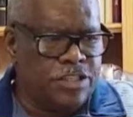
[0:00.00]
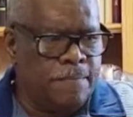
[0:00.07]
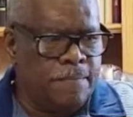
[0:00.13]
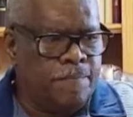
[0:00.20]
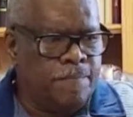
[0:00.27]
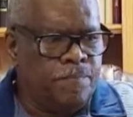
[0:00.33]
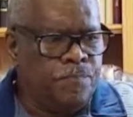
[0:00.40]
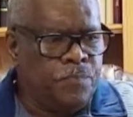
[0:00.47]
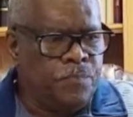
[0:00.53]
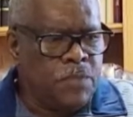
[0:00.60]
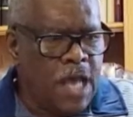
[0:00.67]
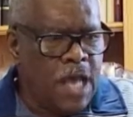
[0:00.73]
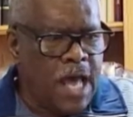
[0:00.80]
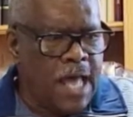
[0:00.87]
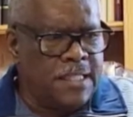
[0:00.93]
and
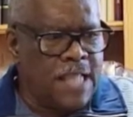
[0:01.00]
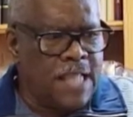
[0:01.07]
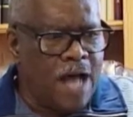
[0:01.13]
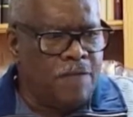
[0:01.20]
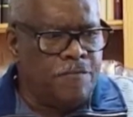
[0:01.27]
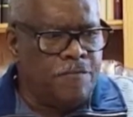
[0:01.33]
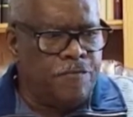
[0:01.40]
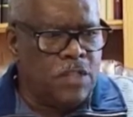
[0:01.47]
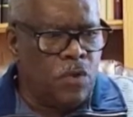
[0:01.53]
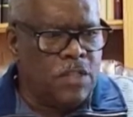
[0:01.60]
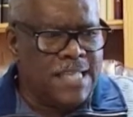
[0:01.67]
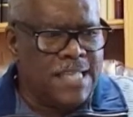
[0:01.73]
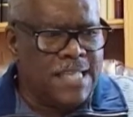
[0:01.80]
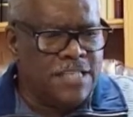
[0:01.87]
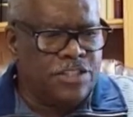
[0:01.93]
not for that
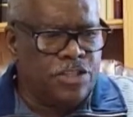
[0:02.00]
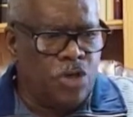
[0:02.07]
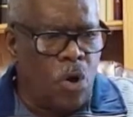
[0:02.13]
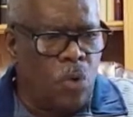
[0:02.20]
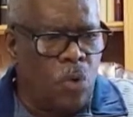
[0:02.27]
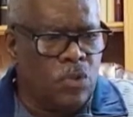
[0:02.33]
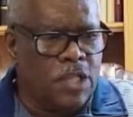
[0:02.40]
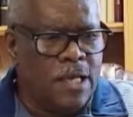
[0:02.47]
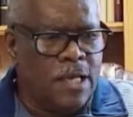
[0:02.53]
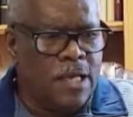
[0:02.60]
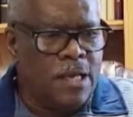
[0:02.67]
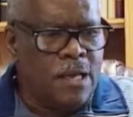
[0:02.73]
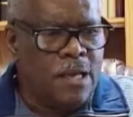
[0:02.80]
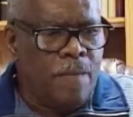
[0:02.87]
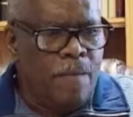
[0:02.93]
nation only,
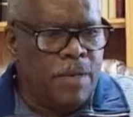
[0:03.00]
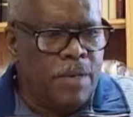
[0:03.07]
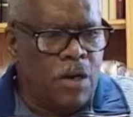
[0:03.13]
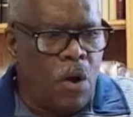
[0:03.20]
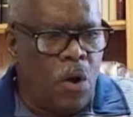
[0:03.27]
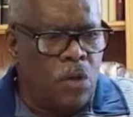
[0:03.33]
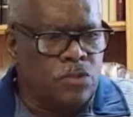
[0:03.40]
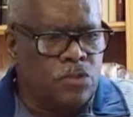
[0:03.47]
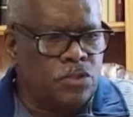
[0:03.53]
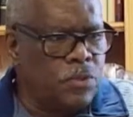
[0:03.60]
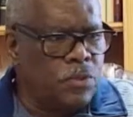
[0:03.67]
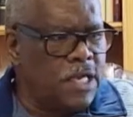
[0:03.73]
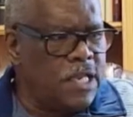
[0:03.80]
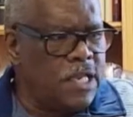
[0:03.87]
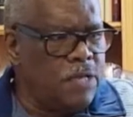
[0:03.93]
but also that he
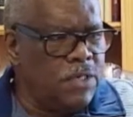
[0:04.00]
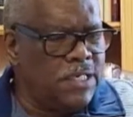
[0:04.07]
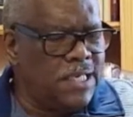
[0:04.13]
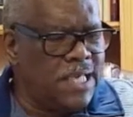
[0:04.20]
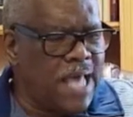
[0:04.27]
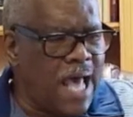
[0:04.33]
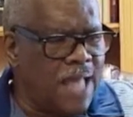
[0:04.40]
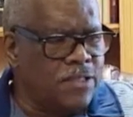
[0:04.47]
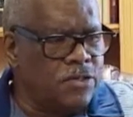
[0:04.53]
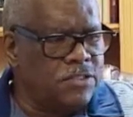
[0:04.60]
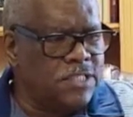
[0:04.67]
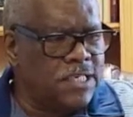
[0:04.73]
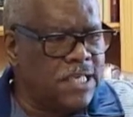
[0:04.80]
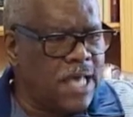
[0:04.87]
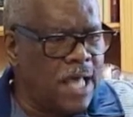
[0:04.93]
would gather
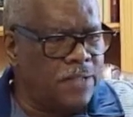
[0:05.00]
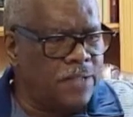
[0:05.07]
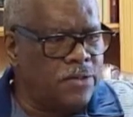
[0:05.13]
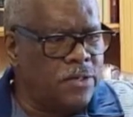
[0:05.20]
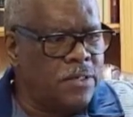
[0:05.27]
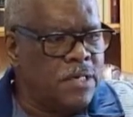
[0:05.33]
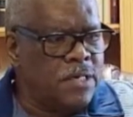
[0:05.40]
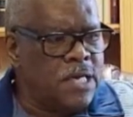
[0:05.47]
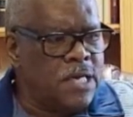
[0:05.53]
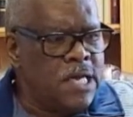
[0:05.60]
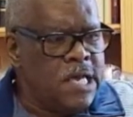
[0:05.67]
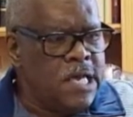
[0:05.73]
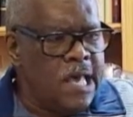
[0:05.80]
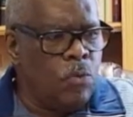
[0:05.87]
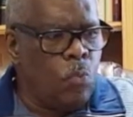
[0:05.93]
together in
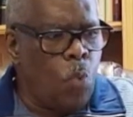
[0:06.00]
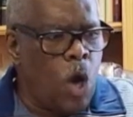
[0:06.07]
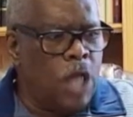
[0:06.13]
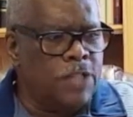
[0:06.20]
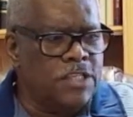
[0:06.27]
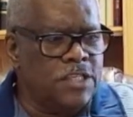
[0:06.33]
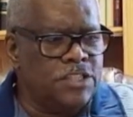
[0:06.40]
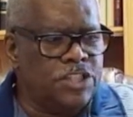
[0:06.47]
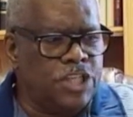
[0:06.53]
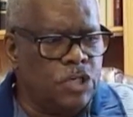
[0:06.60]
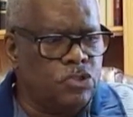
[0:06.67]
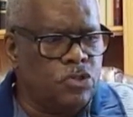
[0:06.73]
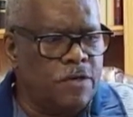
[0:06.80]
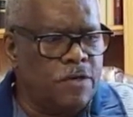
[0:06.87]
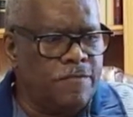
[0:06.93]
one the children of
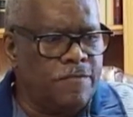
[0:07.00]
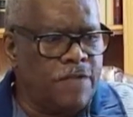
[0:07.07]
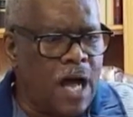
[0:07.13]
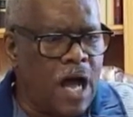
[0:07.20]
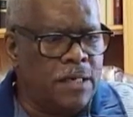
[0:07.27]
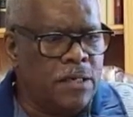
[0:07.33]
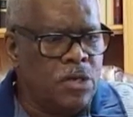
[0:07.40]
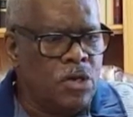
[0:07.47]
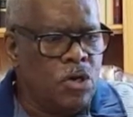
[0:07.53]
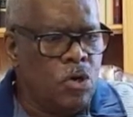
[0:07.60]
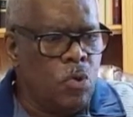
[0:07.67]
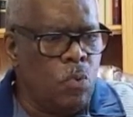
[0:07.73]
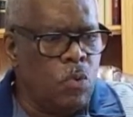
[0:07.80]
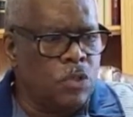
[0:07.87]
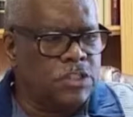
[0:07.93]
God who were
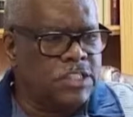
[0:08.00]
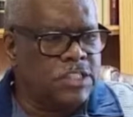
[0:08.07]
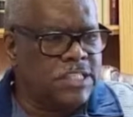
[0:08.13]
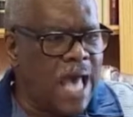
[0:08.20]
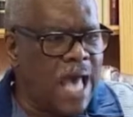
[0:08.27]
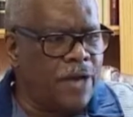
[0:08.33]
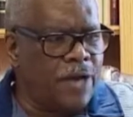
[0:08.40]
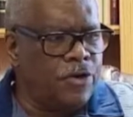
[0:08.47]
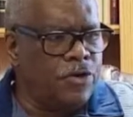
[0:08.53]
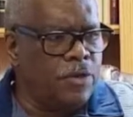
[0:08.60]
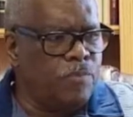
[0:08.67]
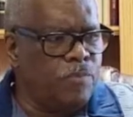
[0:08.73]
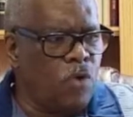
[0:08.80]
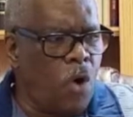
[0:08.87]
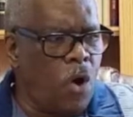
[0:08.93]
scattered
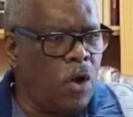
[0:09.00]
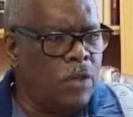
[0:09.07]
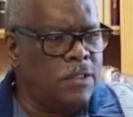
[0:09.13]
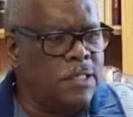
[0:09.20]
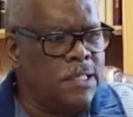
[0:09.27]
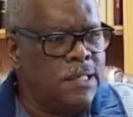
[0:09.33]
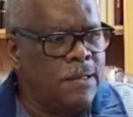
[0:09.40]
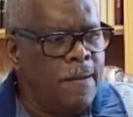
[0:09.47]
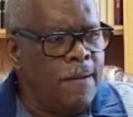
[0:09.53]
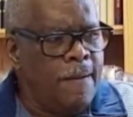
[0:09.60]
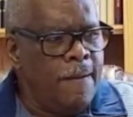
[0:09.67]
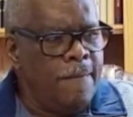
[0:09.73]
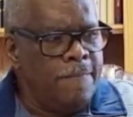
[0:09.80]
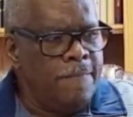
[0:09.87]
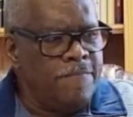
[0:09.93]
abroad.
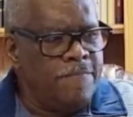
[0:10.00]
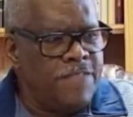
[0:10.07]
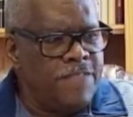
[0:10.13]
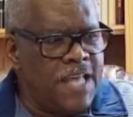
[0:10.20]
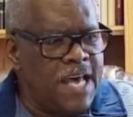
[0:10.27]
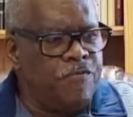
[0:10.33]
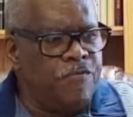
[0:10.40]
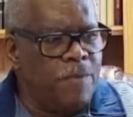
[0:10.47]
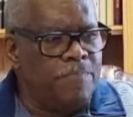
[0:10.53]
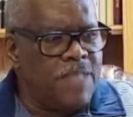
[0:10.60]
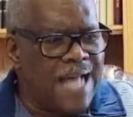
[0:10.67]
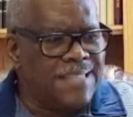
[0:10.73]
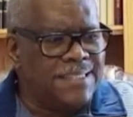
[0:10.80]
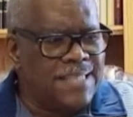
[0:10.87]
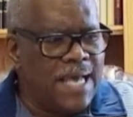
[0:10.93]
Then from that
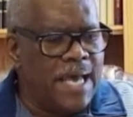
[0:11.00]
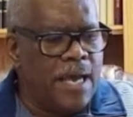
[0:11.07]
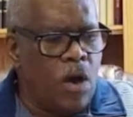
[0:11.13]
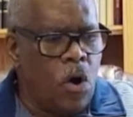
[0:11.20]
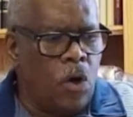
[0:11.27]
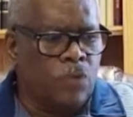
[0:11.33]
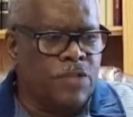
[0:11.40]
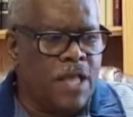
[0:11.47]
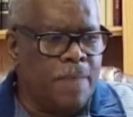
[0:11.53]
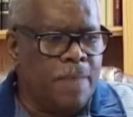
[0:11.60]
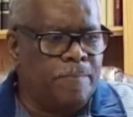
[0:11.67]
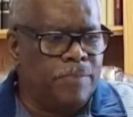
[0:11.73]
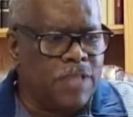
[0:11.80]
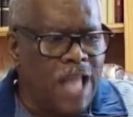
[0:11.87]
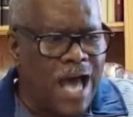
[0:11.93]
day on, they
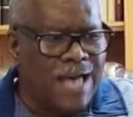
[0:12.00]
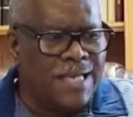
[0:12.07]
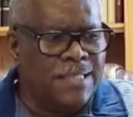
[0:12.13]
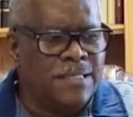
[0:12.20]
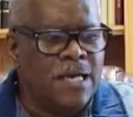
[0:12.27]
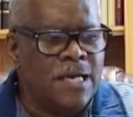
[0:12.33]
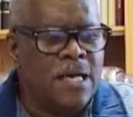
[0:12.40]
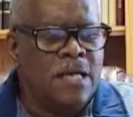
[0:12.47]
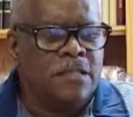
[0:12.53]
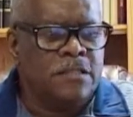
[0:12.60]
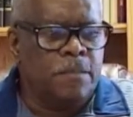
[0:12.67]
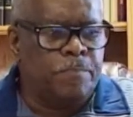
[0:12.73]
plotted to put him to